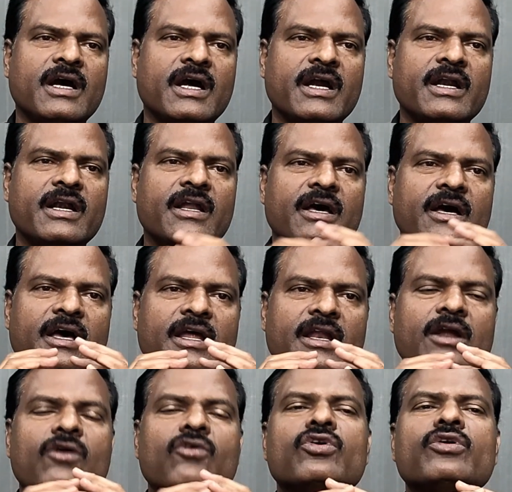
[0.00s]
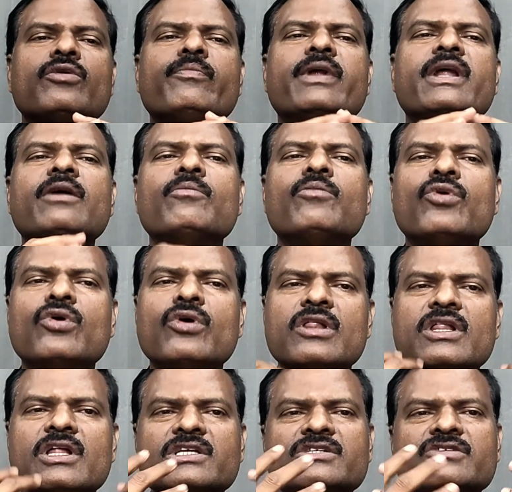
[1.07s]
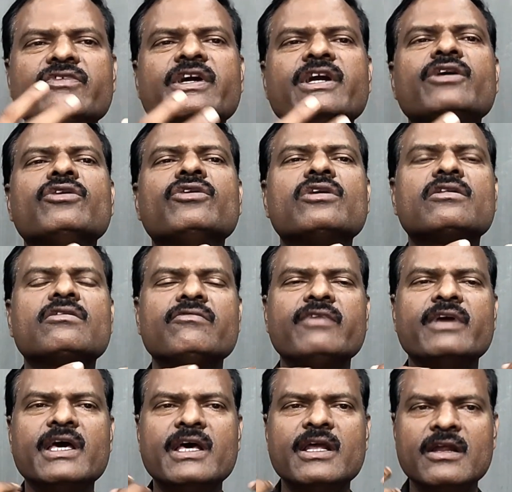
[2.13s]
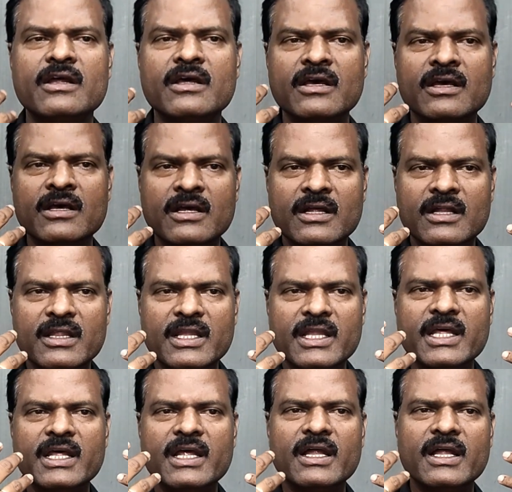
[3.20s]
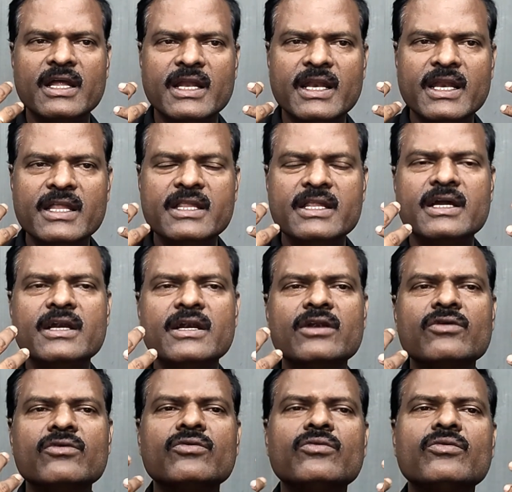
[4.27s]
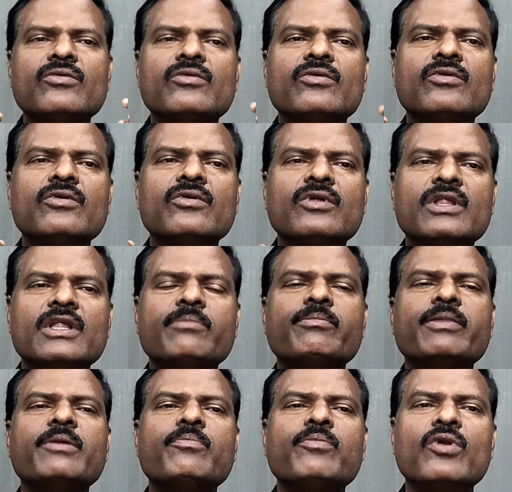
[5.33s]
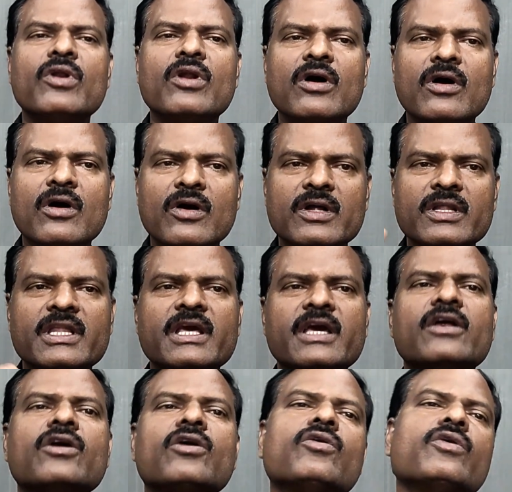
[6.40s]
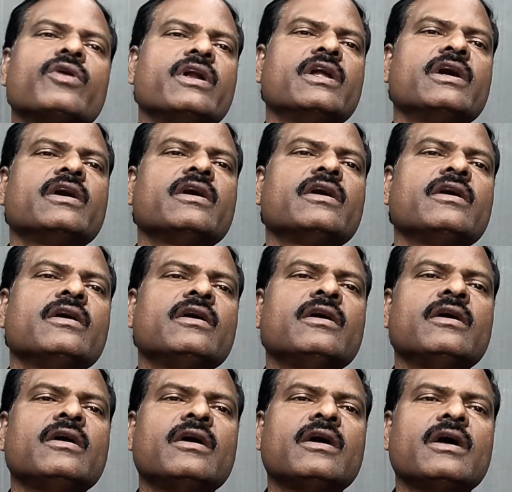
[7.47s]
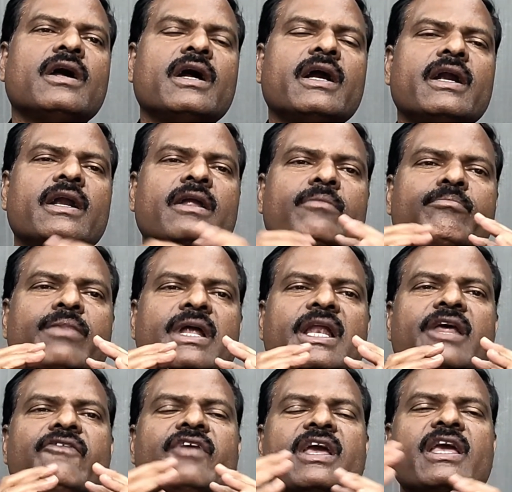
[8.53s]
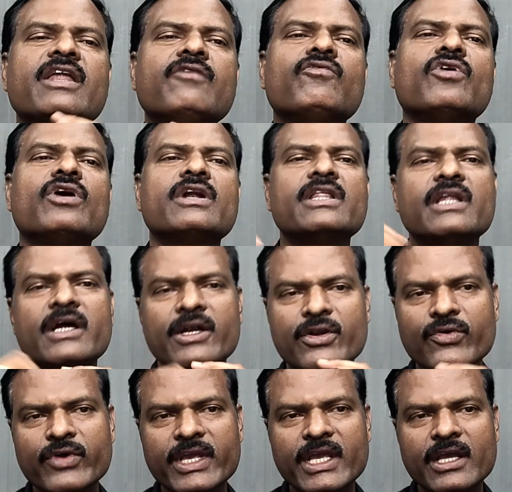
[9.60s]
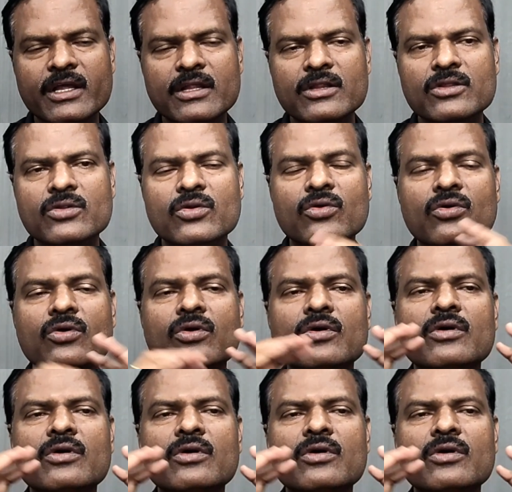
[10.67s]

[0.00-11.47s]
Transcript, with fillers: and i love to bring more such videos where they listen to the people on the ground and believing in what they are doing through